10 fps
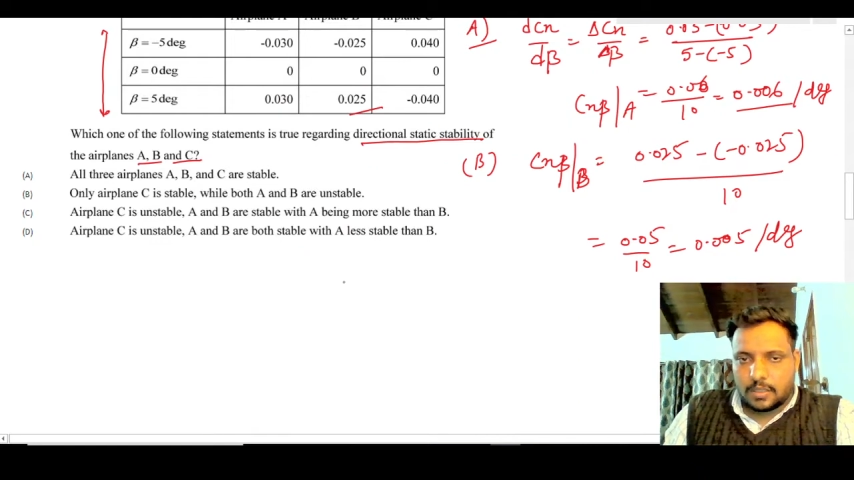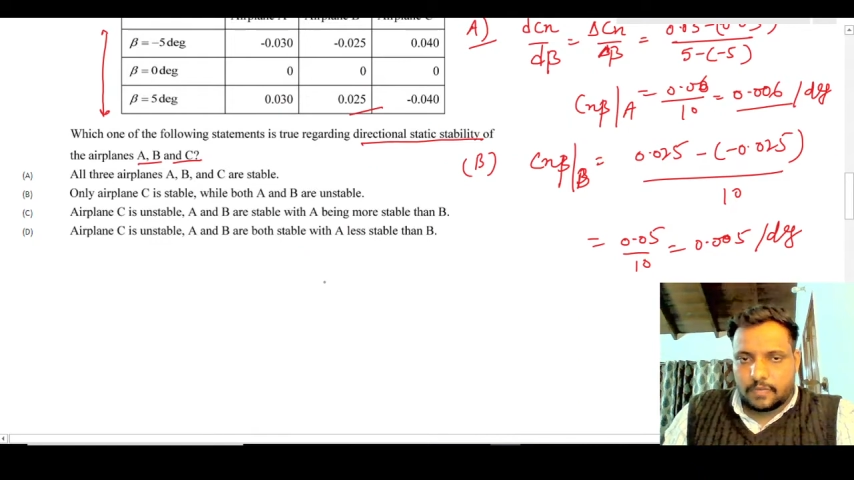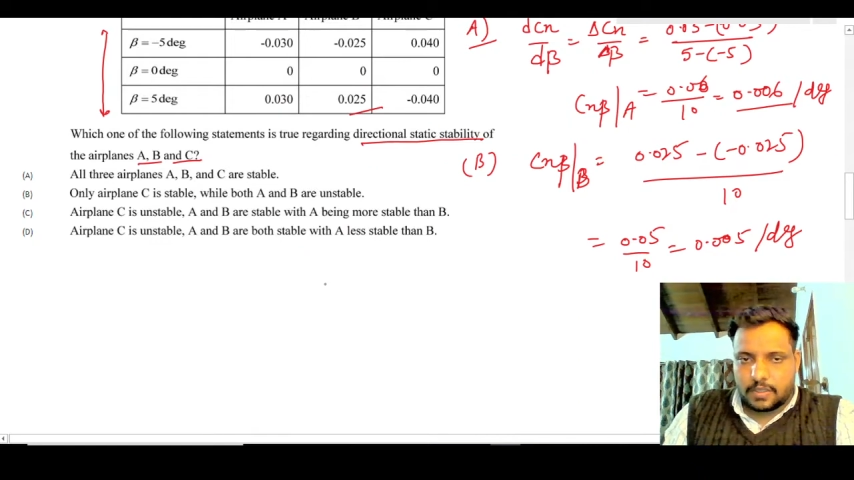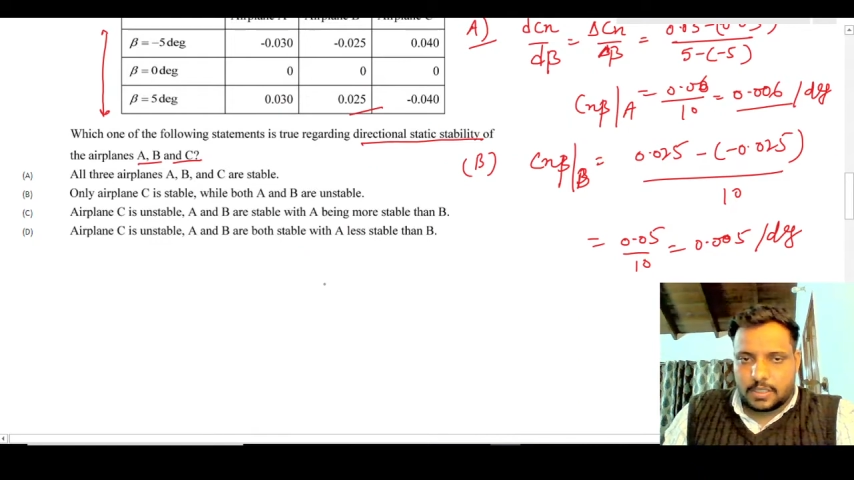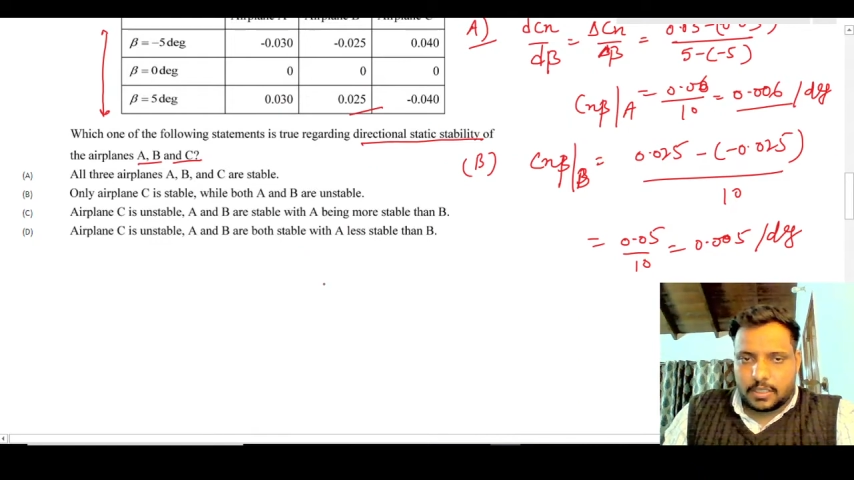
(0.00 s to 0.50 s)

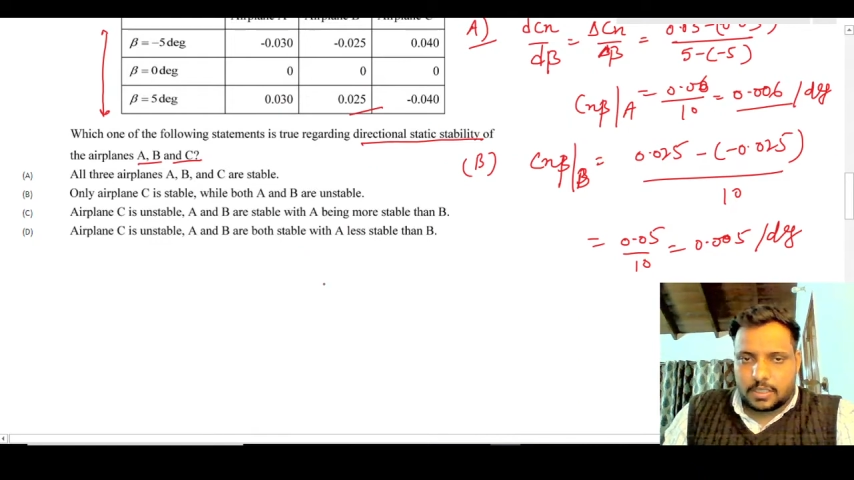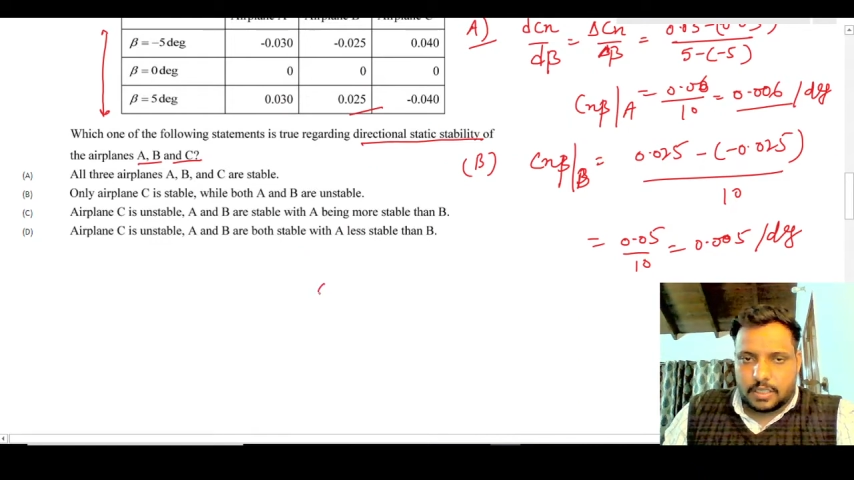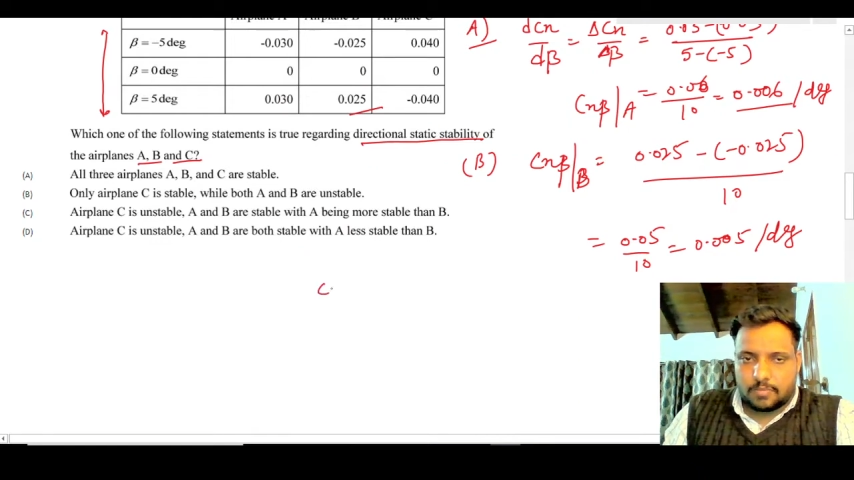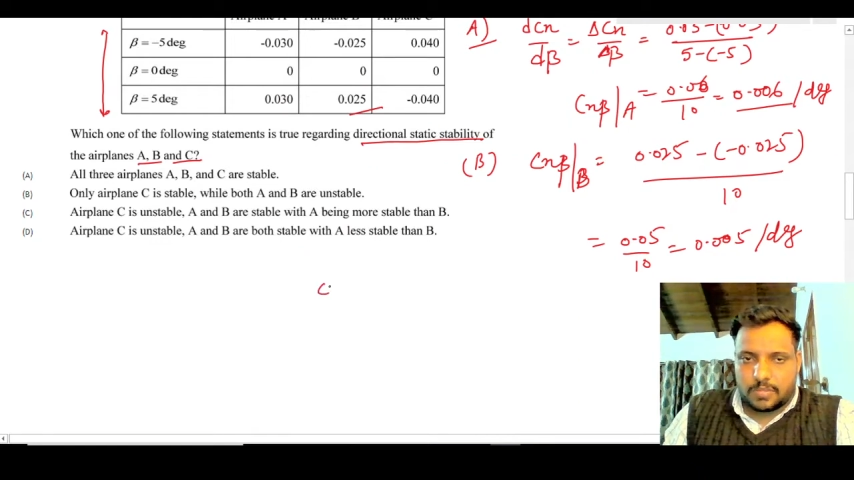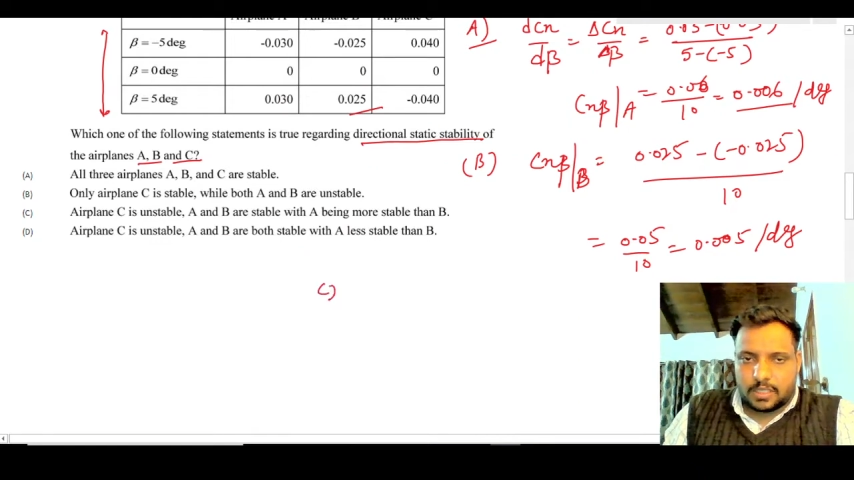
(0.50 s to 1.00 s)
this is
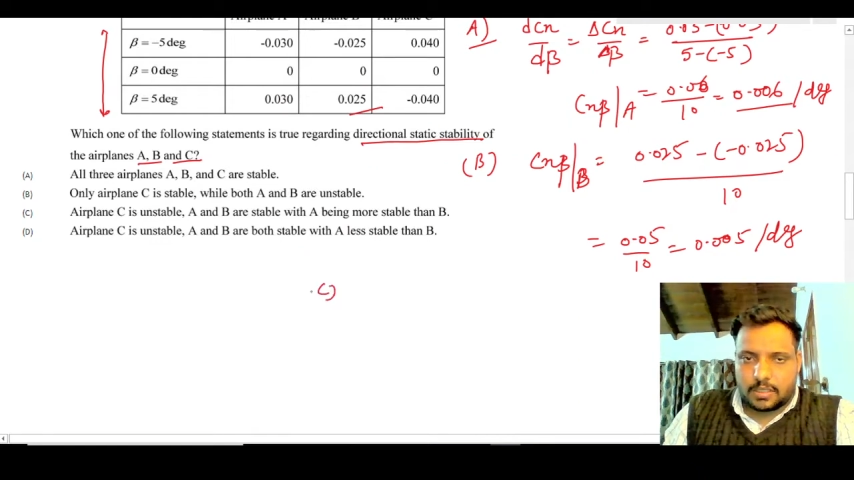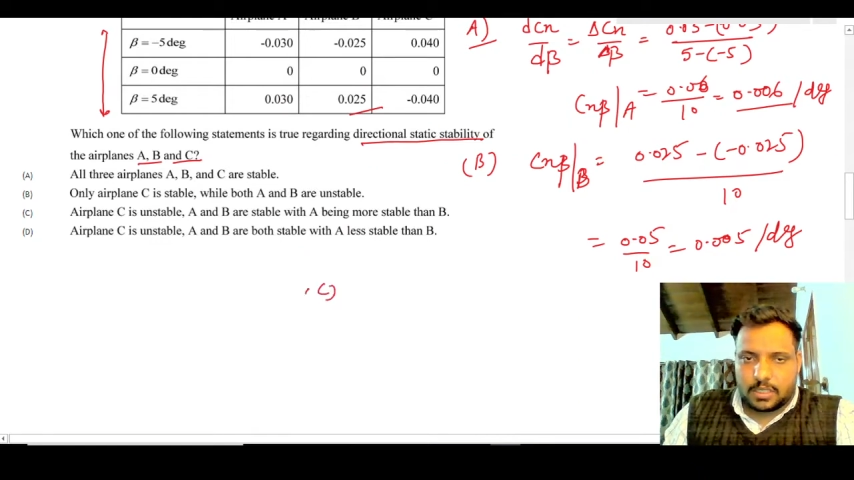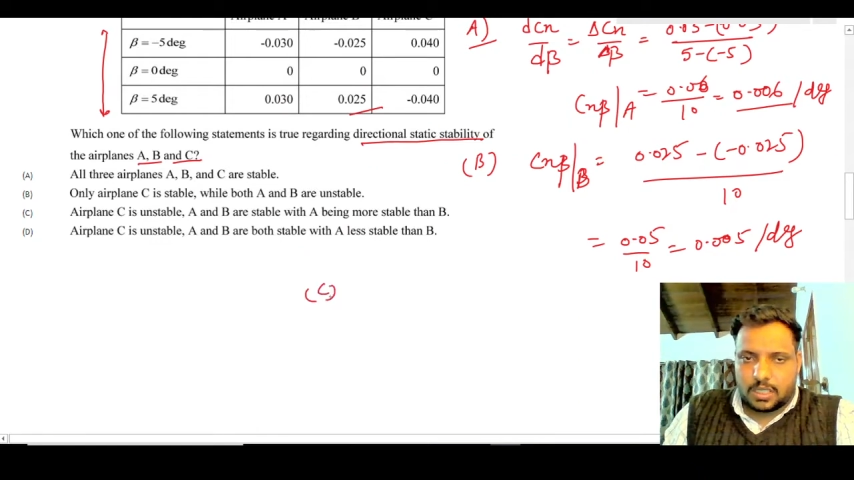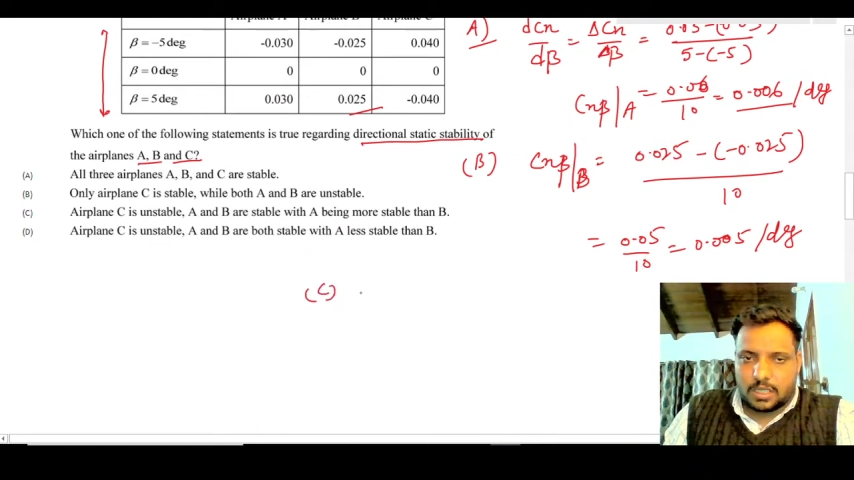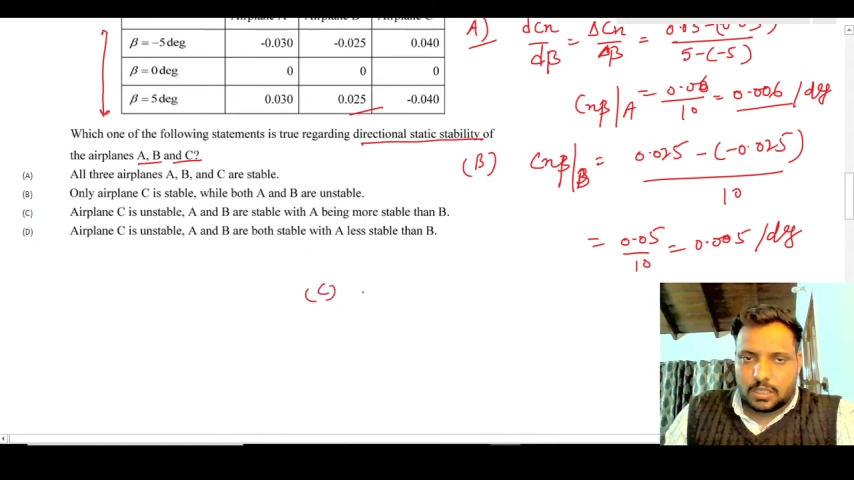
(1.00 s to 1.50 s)
airplane
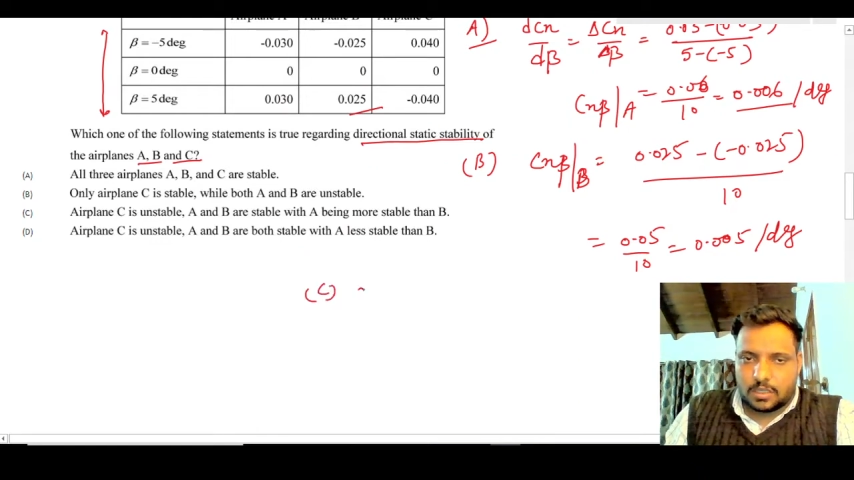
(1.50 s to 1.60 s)
C.